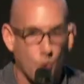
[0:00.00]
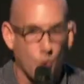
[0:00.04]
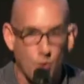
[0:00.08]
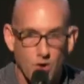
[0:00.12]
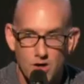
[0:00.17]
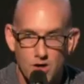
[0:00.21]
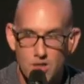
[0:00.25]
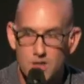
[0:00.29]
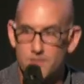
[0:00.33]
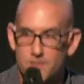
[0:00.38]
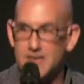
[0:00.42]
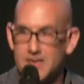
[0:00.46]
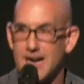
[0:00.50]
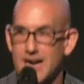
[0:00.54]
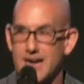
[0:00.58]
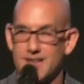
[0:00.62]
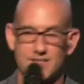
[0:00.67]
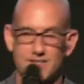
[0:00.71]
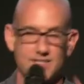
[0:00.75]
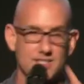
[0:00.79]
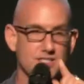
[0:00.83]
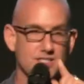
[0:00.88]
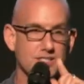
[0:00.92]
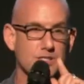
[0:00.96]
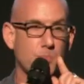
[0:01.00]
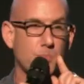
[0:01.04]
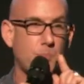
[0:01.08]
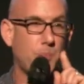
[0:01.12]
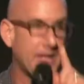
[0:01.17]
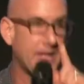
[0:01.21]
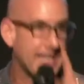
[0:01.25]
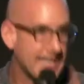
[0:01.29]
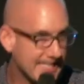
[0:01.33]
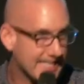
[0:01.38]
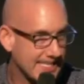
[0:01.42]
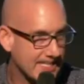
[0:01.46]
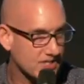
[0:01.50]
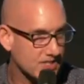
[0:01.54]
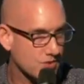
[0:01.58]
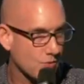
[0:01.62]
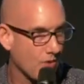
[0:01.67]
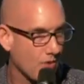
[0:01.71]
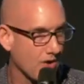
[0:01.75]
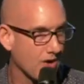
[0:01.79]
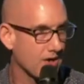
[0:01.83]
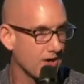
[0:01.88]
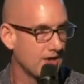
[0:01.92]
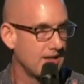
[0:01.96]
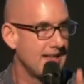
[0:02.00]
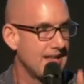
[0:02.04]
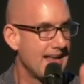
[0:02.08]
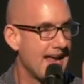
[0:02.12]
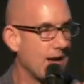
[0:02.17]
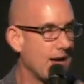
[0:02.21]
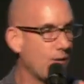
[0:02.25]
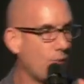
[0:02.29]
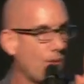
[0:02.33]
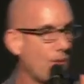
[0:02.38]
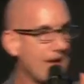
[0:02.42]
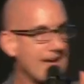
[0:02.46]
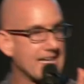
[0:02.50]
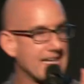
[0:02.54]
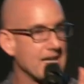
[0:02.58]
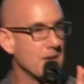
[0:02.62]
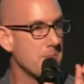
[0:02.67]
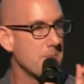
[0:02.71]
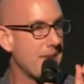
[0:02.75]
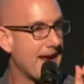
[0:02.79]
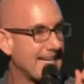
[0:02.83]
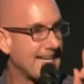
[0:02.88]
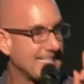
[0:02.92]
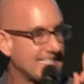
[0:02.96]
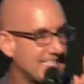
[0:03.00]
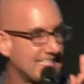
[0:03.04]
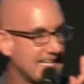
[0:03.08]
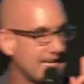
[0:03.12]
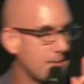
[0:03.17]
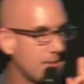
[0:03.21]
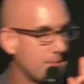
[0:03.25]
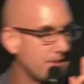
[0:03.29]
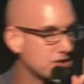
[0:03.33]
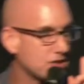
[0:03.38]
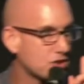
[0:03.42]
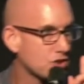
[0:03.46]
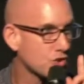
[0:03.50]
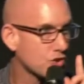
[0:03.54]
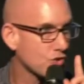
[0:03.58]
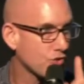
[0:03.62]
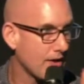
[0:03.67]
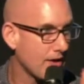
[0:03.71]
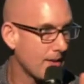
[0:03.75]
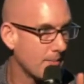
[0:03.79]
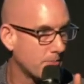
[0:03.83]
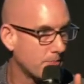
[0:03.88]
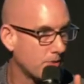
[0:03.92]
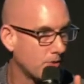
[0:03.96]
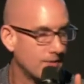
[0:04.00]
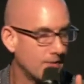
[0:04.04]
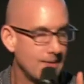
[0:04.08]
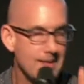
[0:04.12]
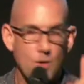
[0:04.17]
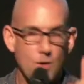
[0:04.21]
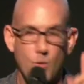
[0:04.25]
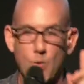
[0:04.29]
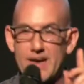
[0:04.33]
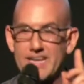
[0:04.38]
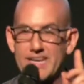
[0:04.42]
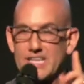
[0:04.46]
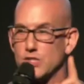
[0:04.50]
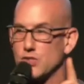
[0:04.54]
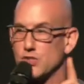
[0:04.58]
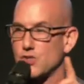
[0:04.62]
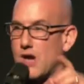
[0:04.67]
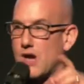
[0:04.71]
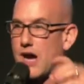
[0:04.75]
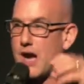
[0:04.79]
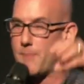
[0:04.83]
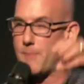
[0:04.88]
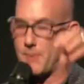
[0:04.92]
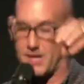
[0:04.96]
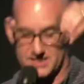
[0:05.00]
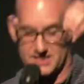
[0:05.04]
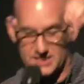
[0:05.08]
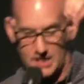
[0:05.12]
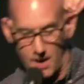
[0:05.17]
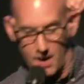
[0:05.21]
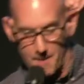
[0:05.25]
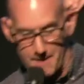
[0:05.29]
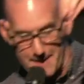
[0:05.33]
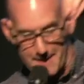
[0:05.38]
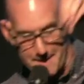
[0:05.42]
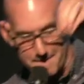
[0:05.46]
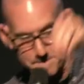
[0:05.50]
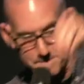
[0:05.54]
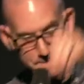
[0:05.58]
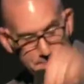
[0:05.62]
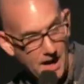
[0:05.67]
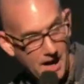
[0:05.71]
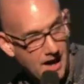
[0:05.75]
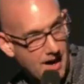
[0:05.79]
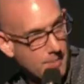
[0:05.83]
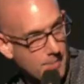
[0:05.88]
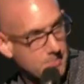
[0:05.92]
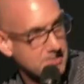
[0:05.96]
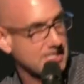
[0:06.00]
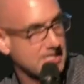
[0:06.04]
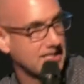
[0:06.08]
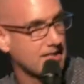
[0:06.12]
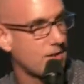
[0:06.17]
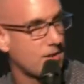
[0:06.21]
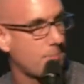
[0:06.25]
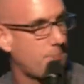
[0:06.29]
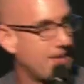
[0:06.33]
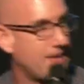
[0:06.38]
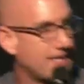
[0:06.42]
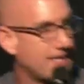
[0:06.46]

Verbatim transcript: the Word of God to speak His Word and we can make demons tremble. We can drop atomic bombs into the